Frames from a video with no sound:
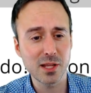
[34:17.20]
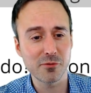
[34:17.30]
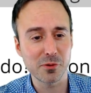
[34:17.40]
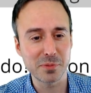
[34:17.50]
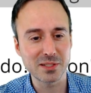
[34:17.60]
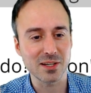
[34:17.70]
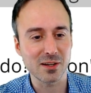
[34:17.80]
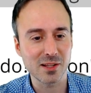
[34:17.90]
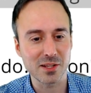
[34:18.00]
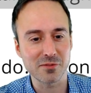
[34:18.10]
never be
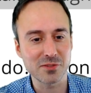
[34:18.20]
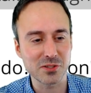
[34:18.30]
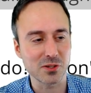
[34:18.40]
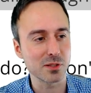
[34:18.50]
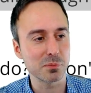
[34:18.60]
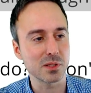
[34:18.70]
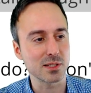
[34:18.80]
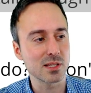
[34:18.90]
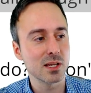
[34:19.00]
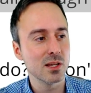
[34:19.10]
tall enough to join the
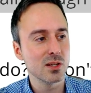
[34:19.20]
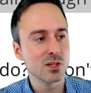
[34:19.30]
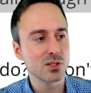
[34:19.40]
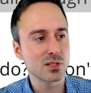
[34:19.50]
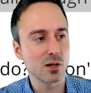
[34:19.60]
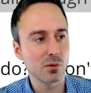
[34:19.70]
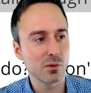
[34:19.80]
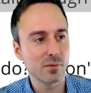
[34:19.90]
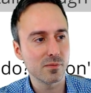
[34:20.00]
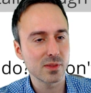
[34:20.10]
police. So,
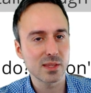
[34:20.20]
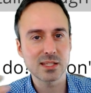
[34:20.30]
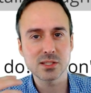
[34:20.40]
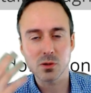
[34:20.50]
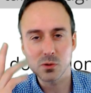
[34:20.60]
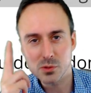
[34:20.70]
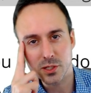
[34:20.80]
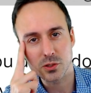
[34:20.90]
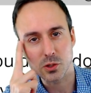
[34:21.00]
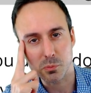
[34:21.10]
this is only
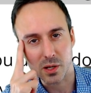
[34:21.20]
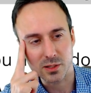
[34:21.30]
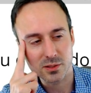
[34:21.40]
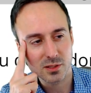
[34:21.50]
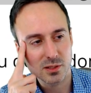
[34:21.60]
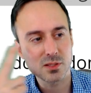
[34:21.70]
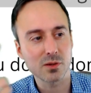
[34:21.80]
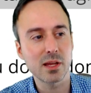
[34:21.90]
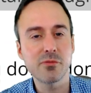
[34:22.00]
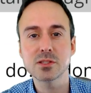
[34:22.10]
in your mind. So,
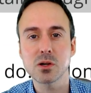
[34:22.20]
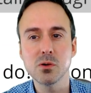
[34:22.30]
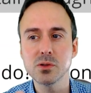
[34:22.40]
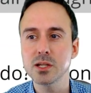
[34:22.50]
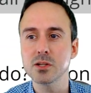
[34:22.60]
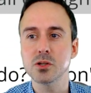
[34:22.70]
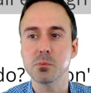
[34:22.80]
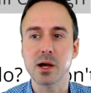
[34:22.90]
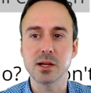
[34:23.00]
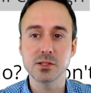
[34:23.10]
if it's only in your
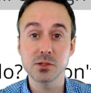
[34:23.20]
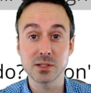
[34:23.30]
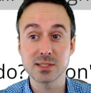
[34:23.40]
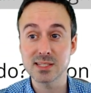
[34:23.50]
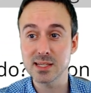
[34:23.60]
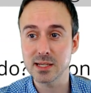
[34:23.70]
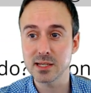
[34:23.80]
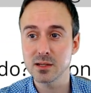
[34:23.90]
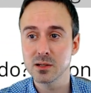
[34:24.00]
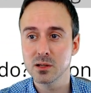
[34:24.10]
mind, you can
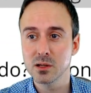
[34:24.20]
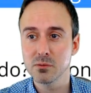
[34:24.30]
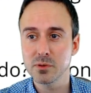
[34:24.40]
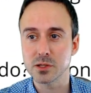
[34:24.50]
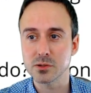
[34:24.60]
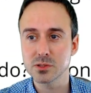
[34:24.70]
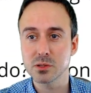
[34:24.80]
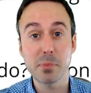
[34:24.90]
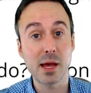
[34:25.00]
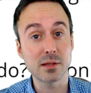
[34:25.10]
see we use
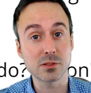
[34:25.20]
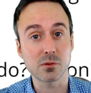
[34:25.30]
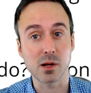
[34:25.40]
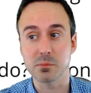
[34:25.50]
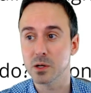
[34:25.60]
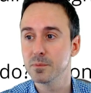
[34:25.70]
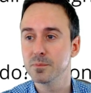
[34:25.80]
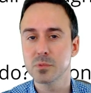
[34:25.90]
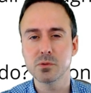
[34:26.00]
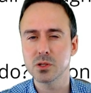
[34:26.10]
past grammar.
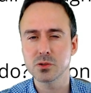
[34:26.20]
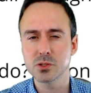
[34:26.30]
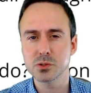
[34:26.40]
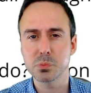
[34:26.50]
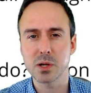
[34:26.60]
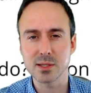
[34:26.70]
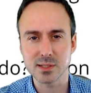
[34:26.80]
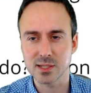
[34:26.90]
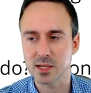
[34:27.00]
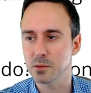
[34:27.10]
We don't use
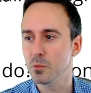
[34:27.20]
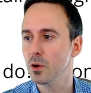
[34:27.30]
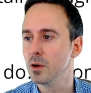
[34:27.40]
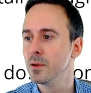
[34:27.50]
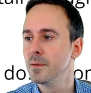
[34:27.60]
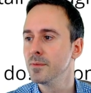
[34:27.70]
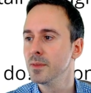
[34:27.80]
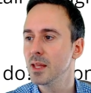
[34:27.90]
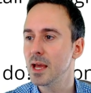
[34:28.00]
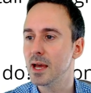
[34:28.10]
present anymore.
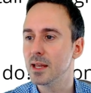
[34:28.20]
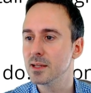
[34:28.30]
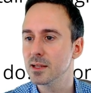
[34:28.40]
And